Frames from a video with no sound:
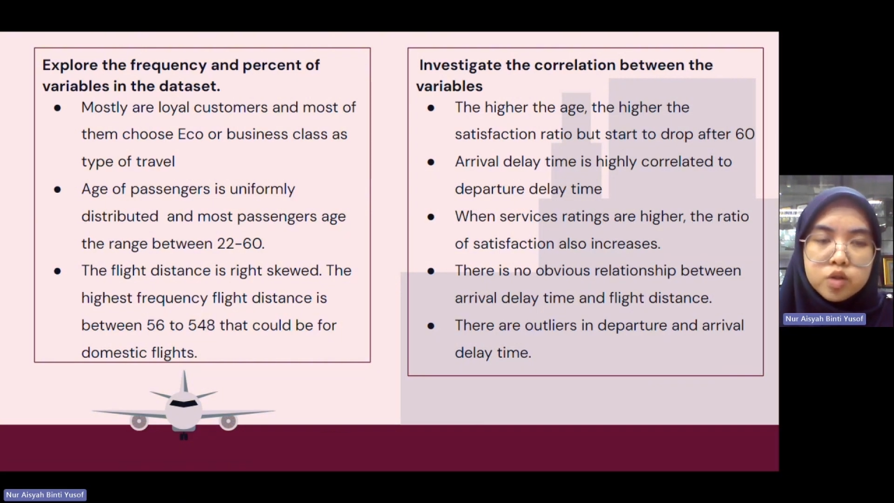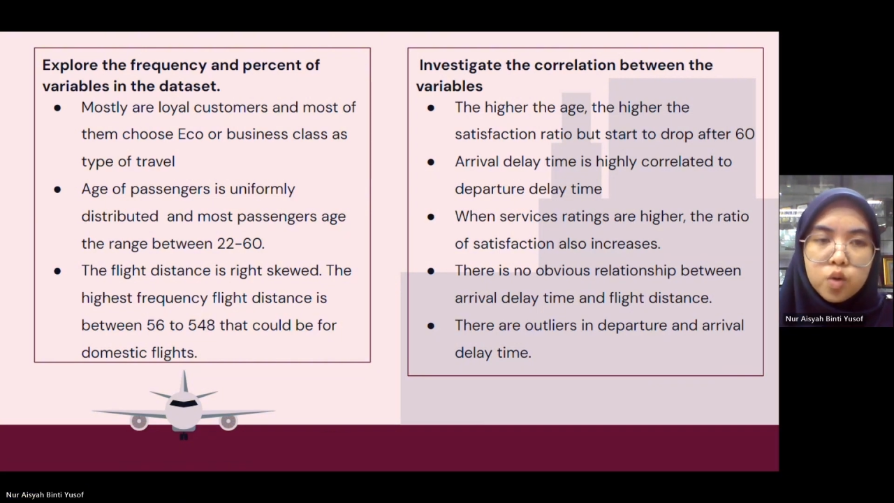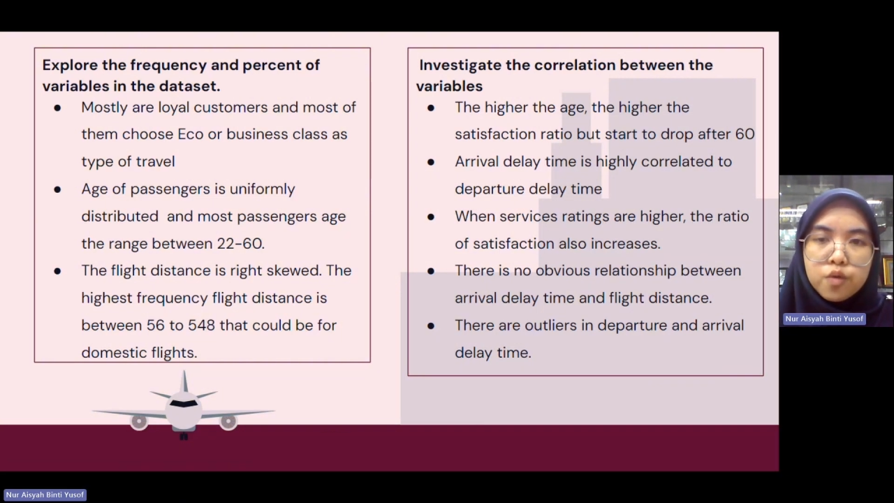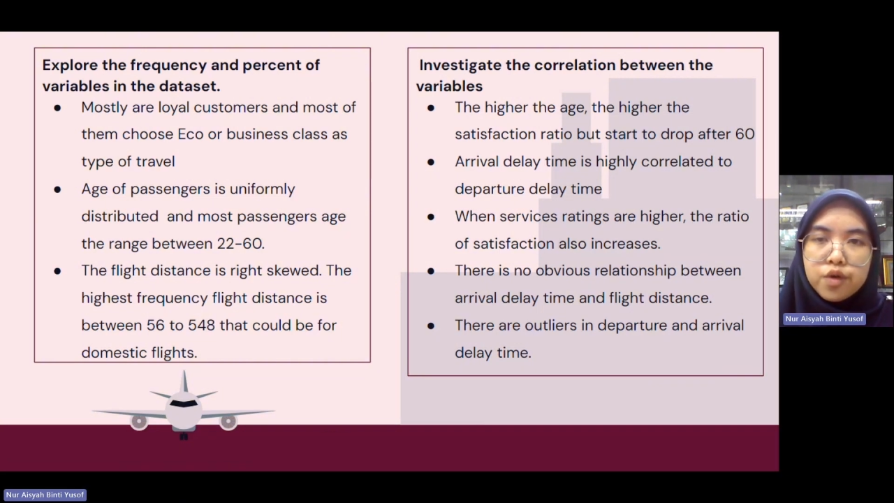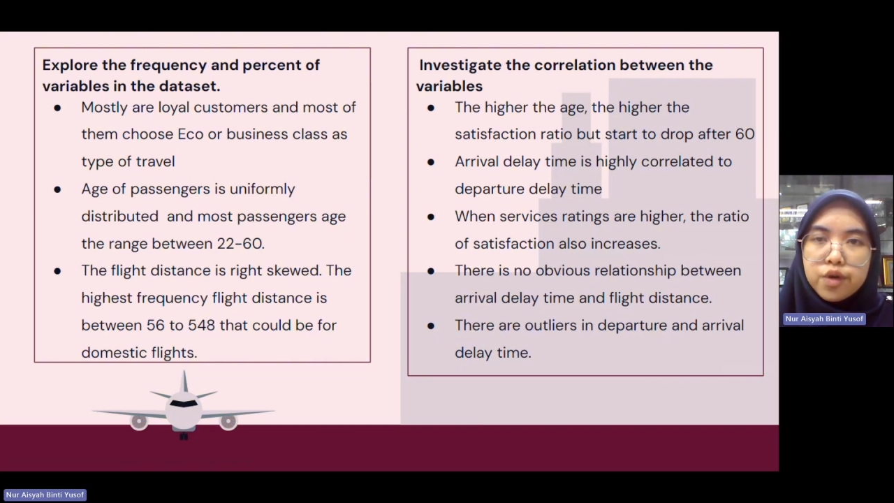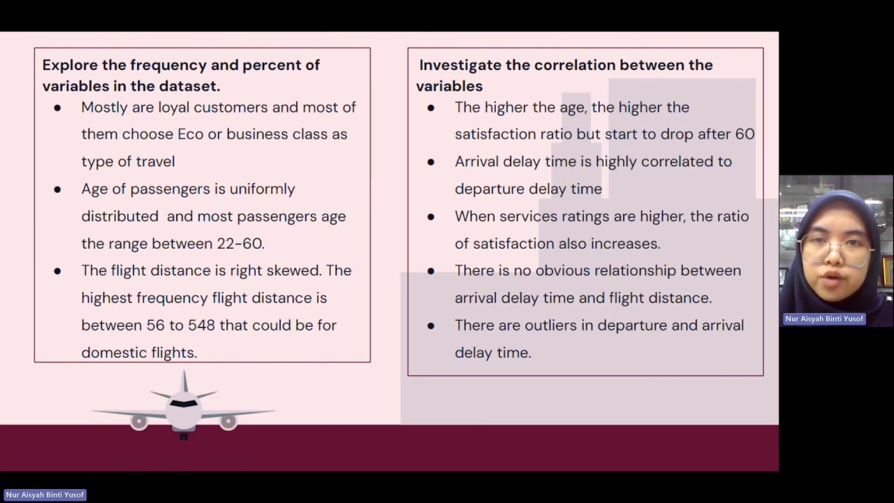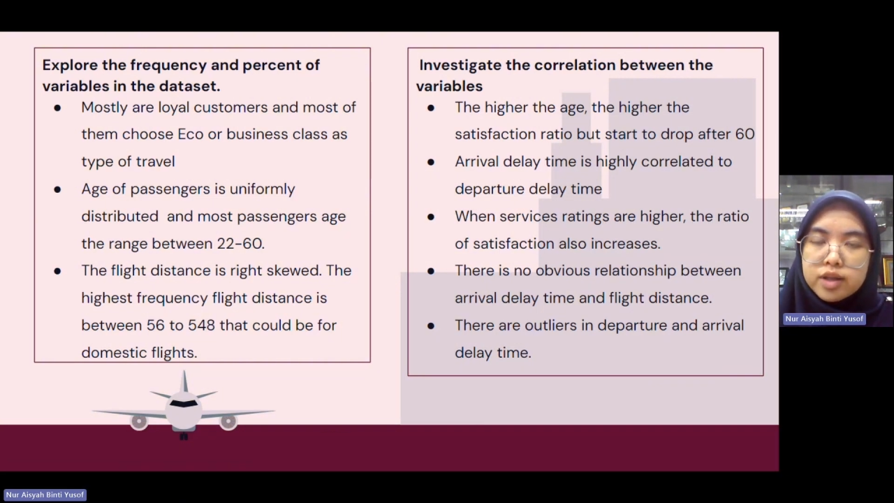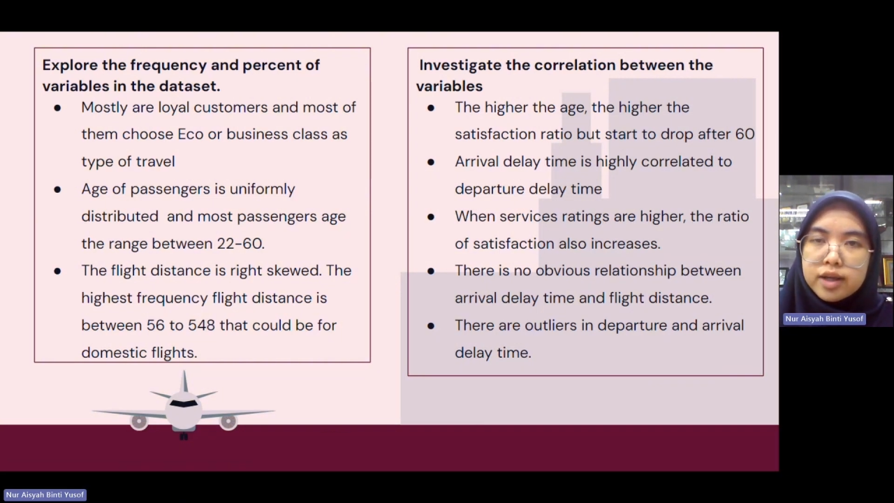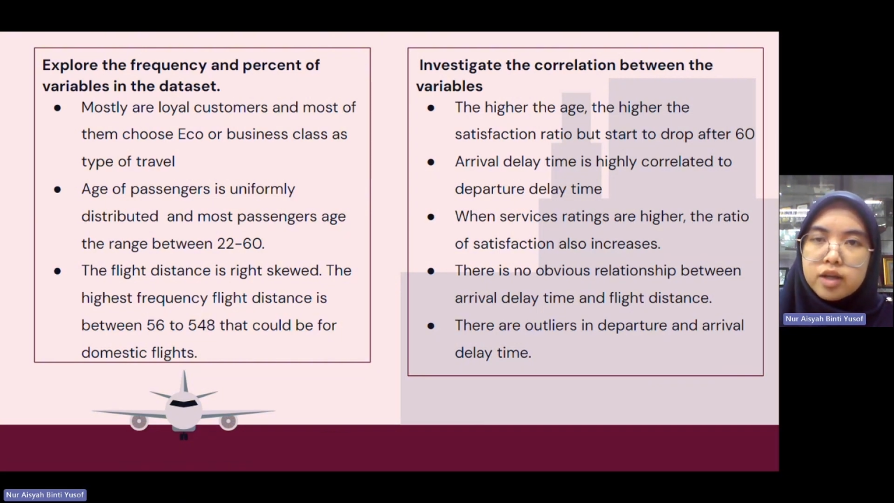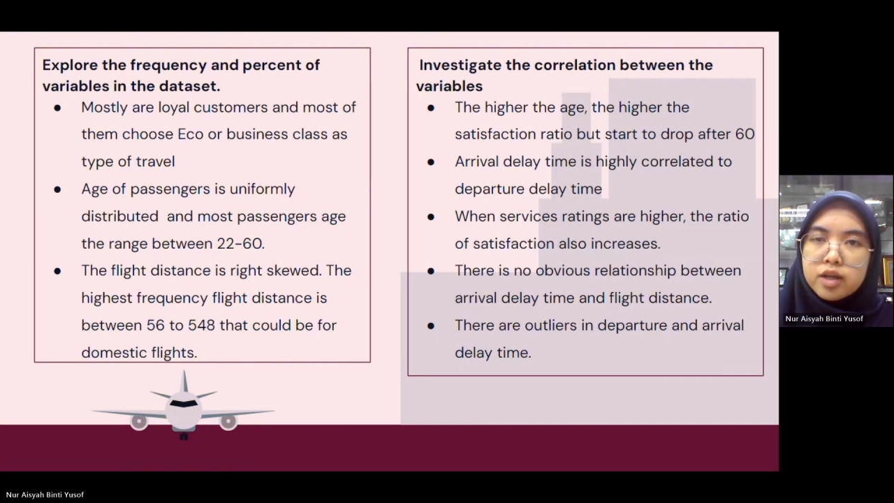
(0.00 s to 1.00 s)
So for
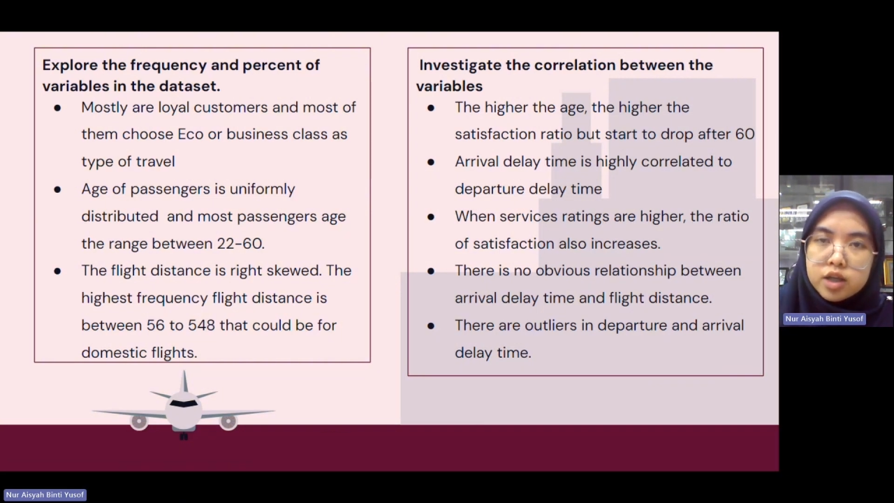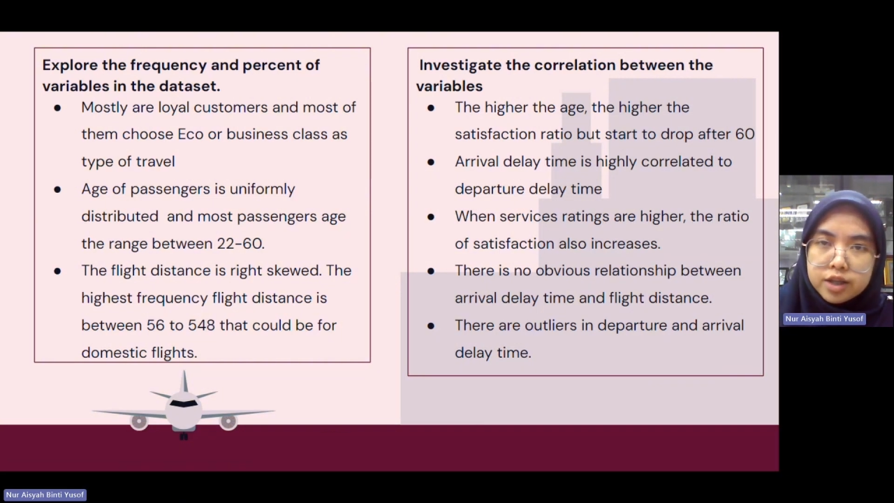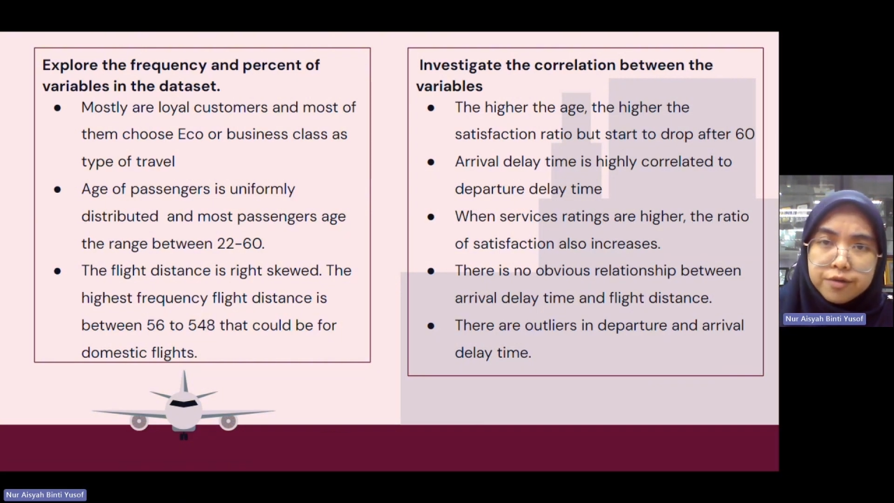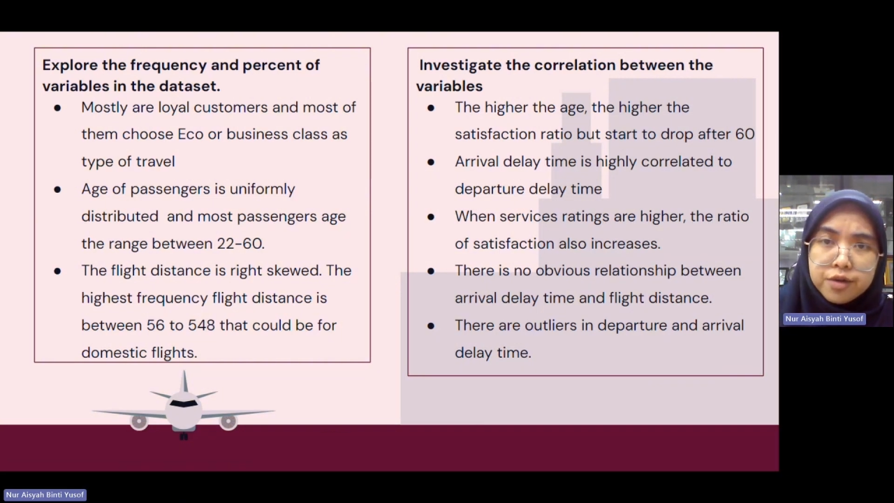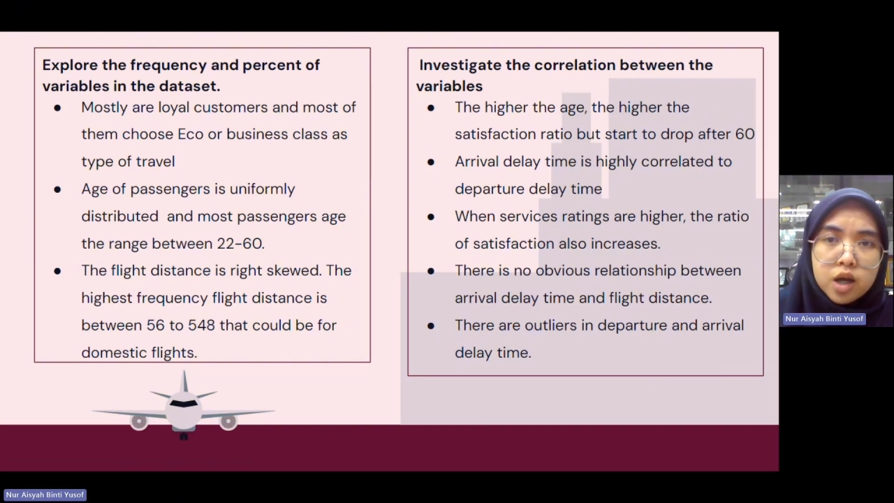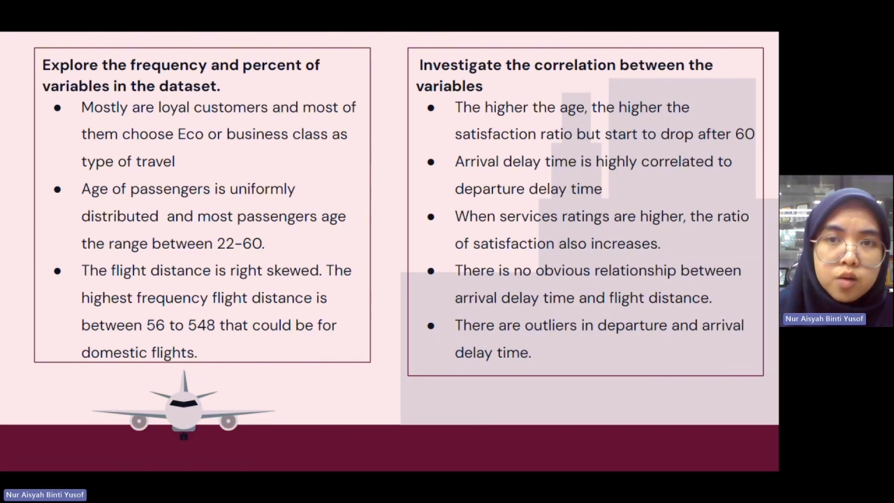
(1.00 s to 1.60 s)
second objective,